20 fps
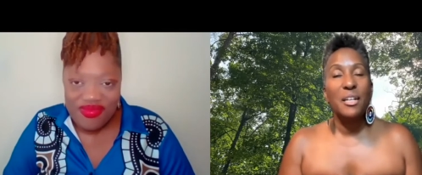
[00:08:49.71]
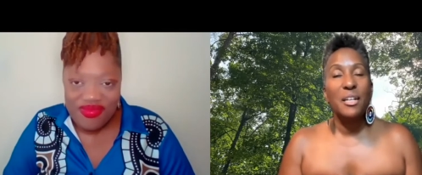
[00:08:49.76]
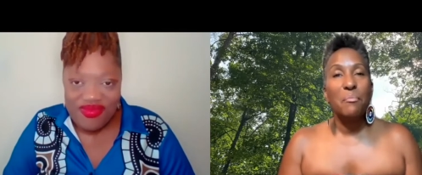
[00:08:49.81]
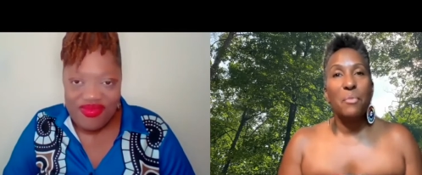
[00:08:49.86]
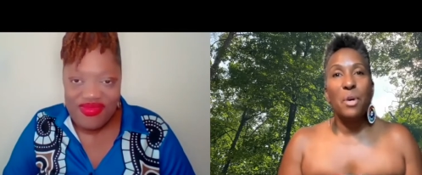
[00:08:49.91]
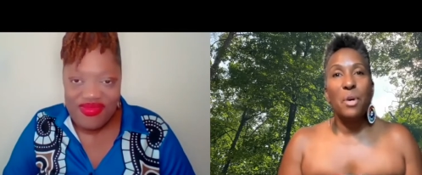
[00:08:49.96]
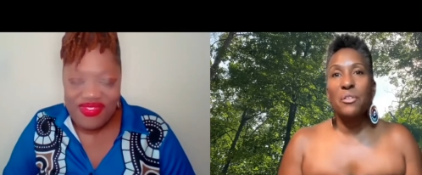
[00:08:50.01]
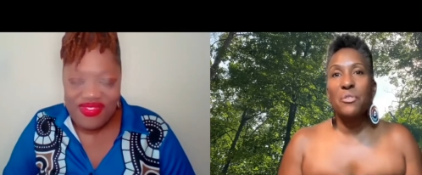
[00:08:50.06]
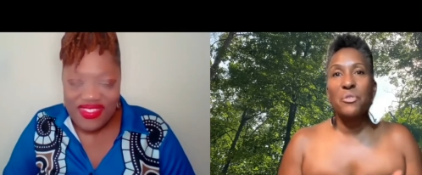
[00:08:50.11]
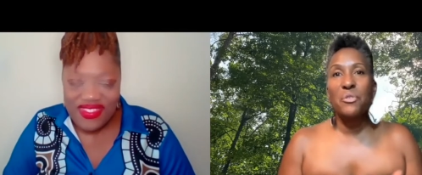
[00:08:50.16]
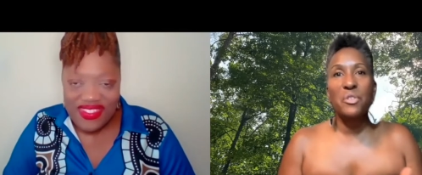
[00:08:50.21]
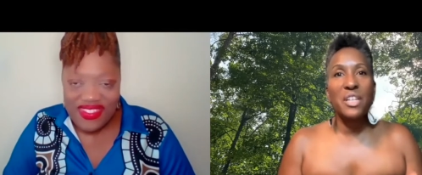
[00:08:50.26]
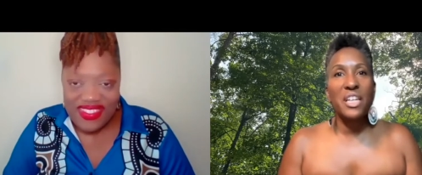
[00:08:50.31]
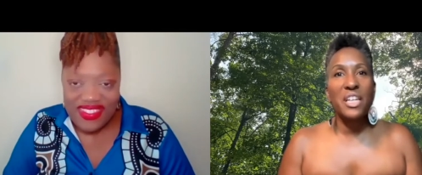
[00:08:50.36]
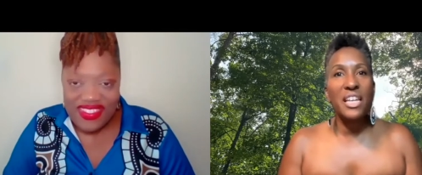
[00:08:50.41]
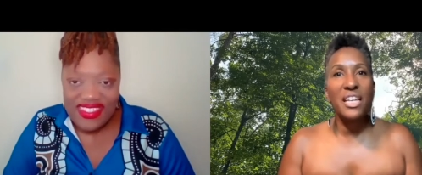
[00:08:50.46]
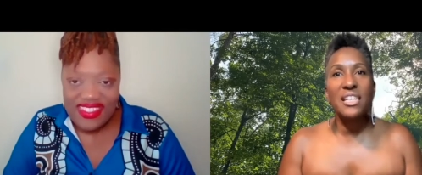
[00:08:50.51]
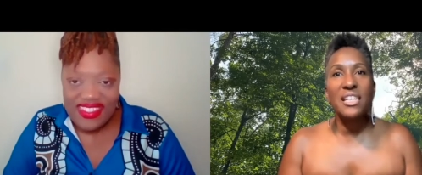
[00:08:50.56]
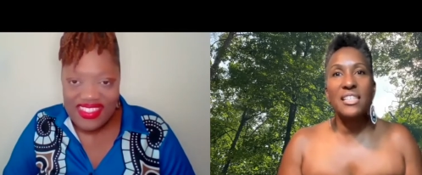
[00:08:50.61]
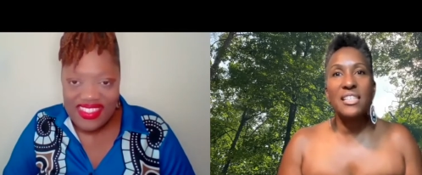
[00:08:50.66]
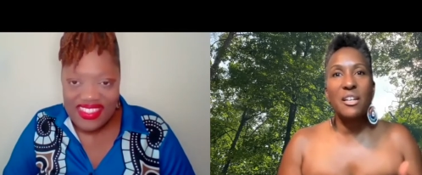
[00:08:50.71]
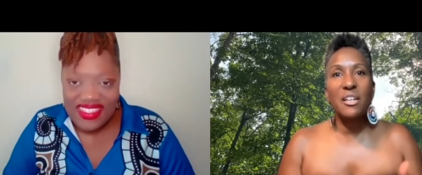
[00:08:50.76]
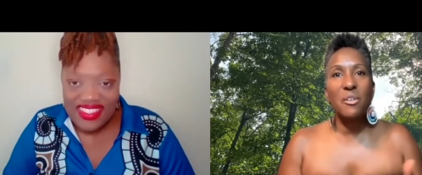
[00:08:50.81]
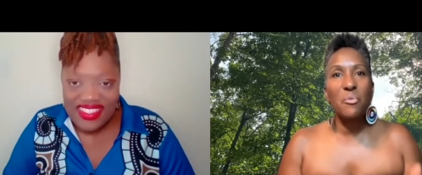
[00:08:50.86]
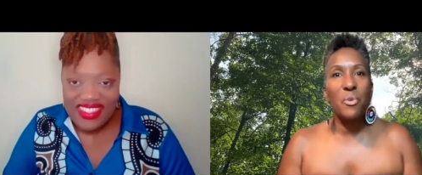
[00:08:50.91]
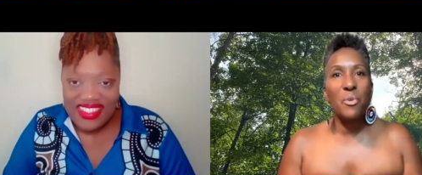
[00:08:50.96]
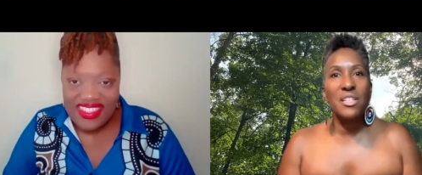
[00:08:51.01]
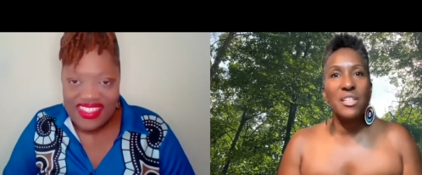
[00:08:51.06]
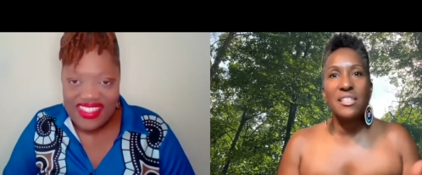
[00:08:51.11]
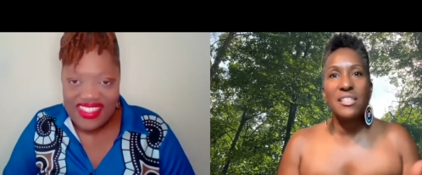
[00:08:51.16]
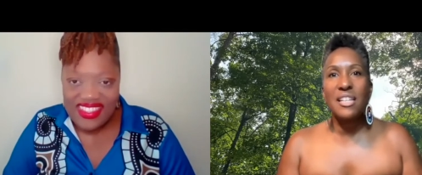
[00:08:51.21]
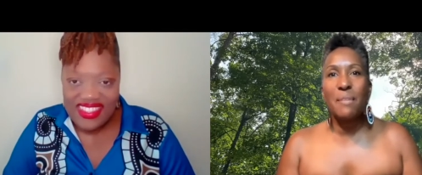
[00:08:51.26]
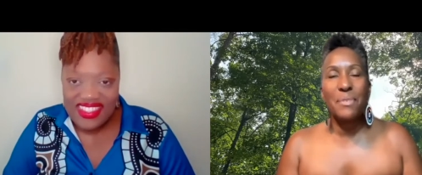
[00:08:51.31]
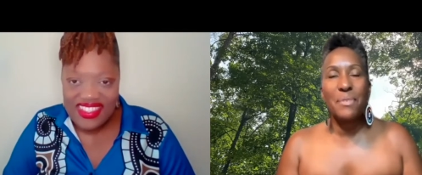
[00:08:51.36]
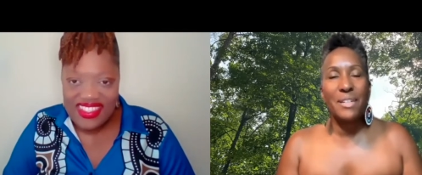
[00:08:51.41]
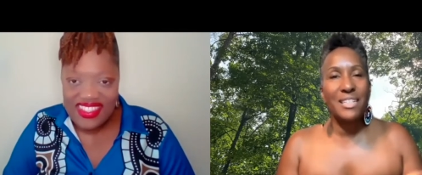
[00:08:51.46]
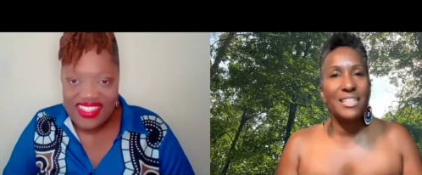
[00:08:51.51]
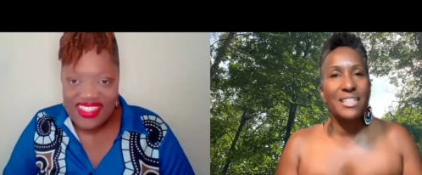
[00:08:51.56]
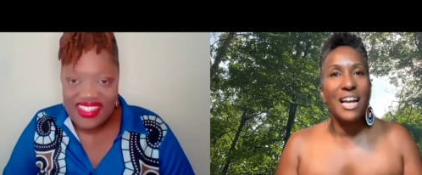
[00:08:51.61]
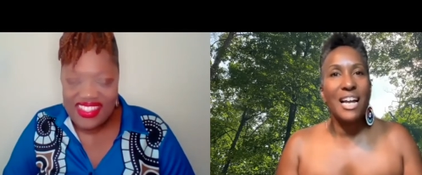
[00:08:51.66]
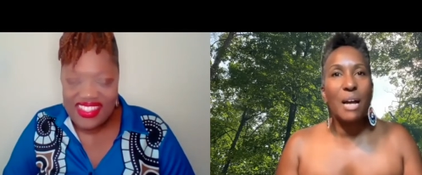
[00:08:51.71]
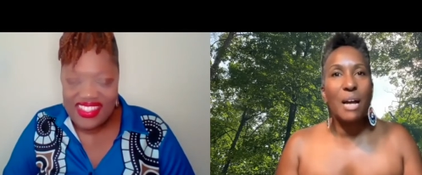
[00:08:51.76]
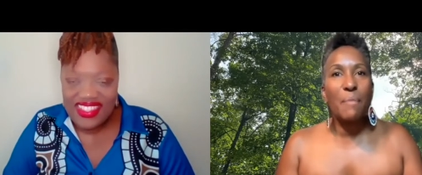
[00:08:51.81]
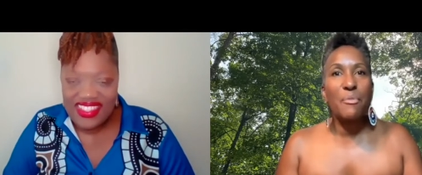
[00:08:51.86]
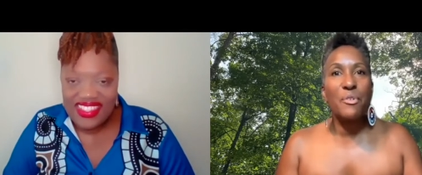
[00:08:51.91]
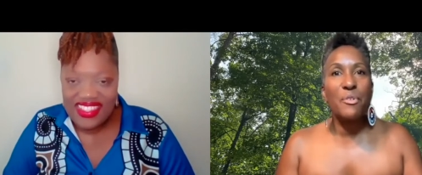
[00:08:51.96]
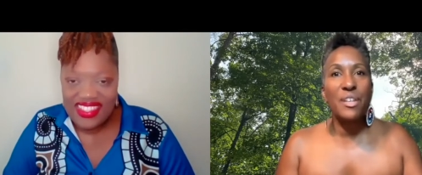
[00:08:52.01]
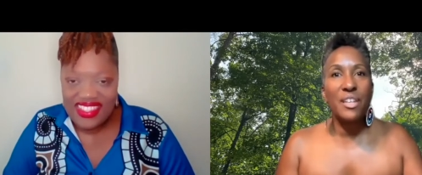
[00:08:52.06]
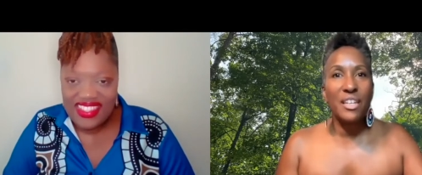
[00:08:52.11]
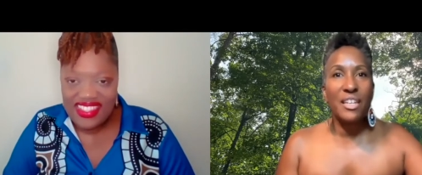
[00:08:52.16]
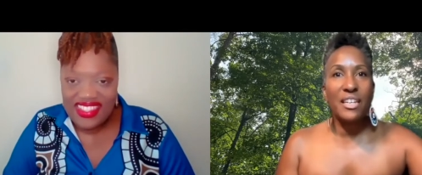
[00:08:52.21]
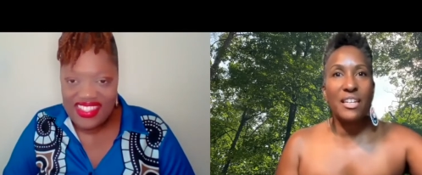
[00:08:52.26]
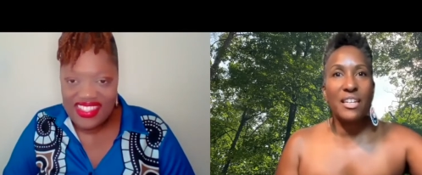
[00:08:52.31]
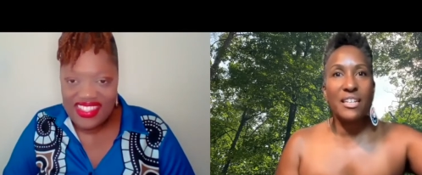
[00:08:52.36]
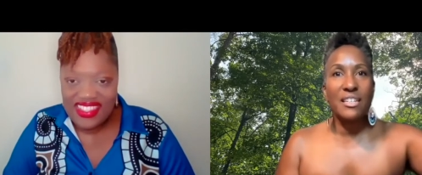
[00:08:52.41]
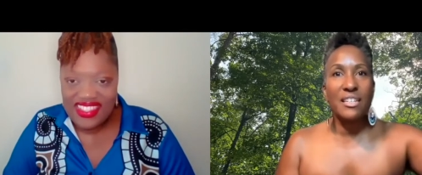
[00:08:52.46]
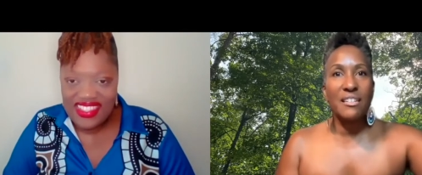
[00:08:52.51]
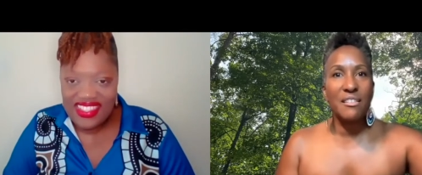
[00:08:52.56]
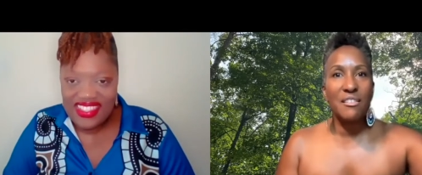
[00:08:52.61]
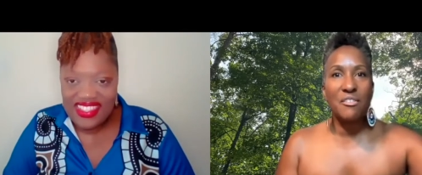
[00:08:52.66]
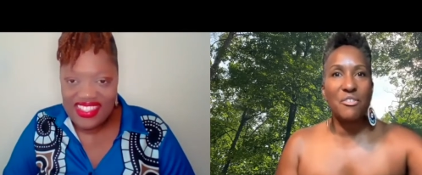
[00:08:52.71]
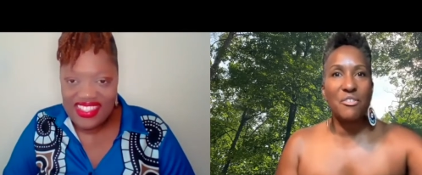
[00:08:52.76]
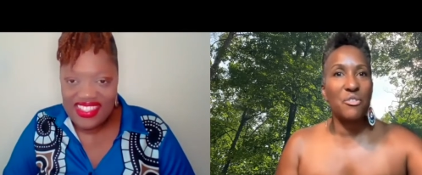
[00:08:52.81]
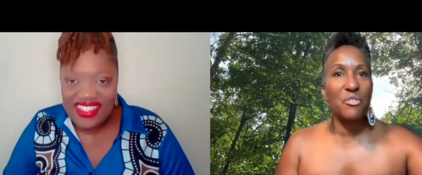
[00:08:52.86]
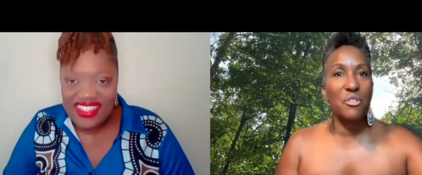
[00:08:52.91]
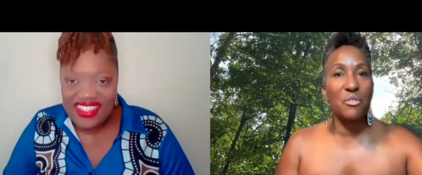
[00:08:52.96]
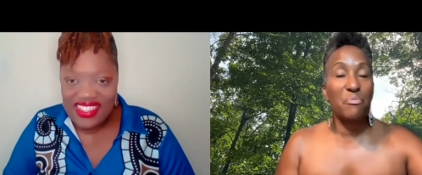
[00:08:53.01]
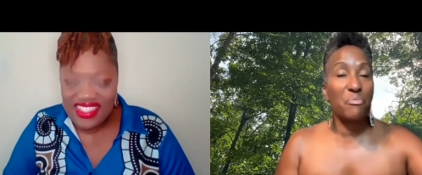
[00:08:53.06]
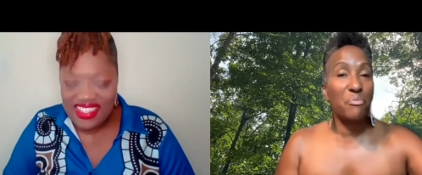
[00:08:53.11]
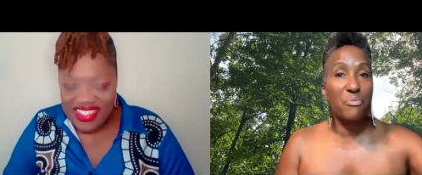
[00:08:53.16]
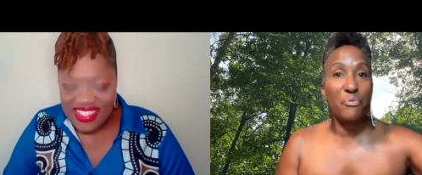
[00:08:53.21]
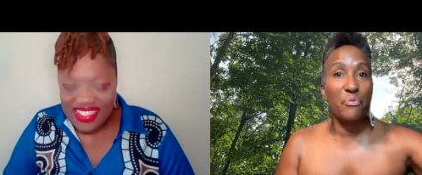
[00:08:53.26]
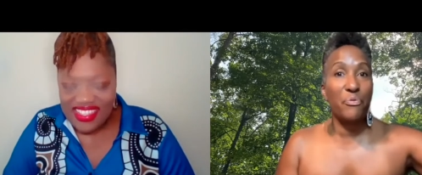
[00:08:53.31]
Speaker 1: Martin Luther King said one step at a time, you can get to the